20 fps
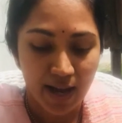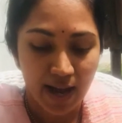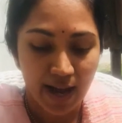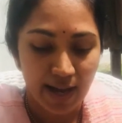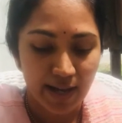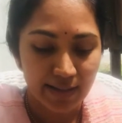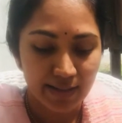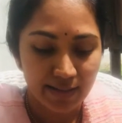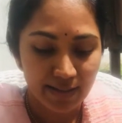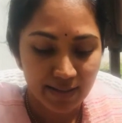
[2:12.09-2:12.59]

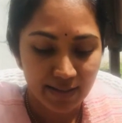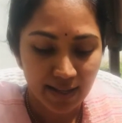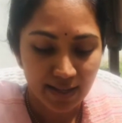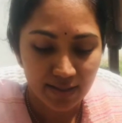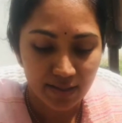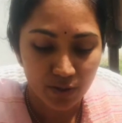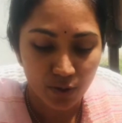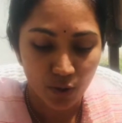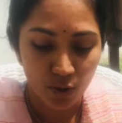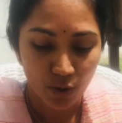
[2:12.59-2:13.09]
and this
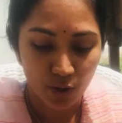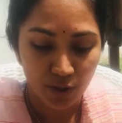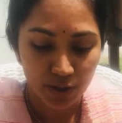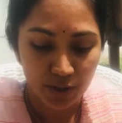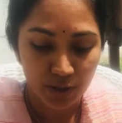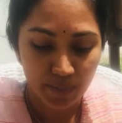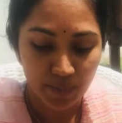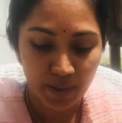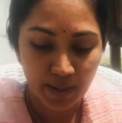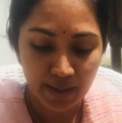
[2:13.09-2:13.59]
has
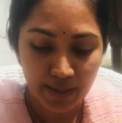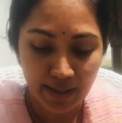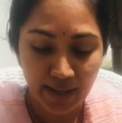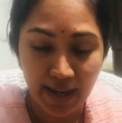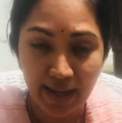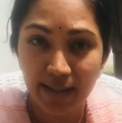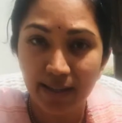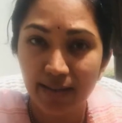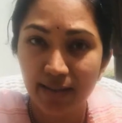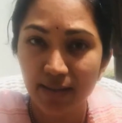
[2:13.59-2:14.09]
got
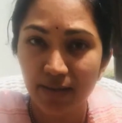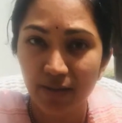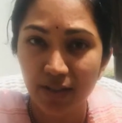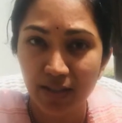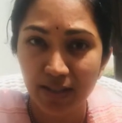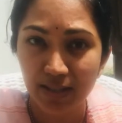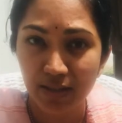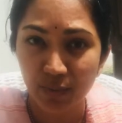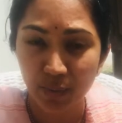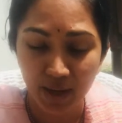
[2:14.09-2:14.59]
perlite,
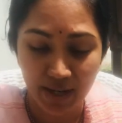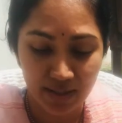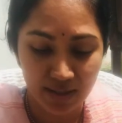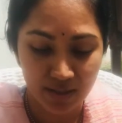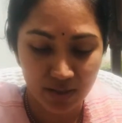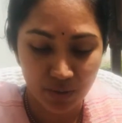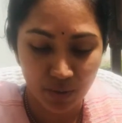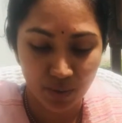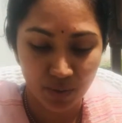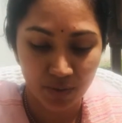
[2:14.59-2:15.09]
which is white
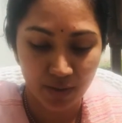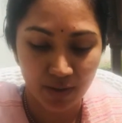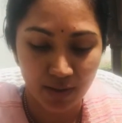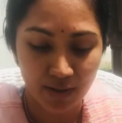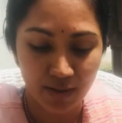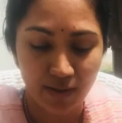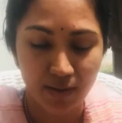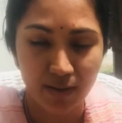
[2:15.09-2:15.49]
stone